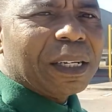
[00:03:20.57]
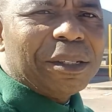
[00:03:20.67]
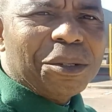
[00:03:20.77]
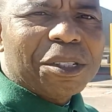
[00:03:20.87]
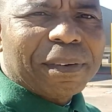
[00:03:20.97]
a
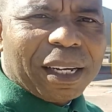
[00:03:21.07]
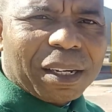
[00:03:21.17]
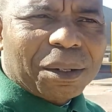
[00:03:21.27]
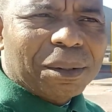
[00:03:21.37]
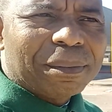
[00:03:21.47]
used
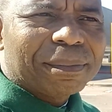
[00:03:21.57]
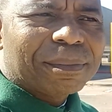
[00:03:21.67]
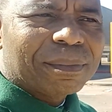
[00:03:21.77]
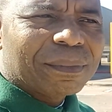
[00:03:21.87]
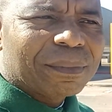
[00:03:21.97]
vehicle.
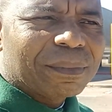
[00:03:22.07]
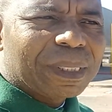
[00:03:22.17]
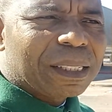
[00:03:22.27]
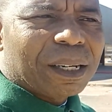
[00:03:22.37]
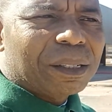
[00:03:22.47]

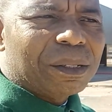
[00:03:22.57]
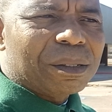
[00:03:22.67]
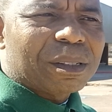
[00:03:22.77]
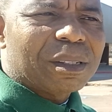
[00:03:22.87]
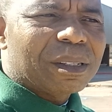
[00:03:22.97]
It's not
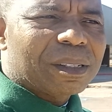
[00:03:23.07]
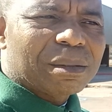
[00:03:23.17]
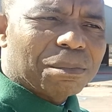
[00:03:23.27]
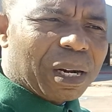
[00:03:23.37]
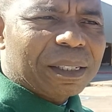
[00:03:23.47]
used. It's
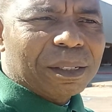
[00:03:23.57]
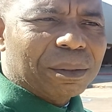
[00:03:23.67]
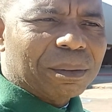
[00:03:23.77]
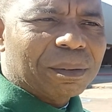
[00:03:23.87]
brand new.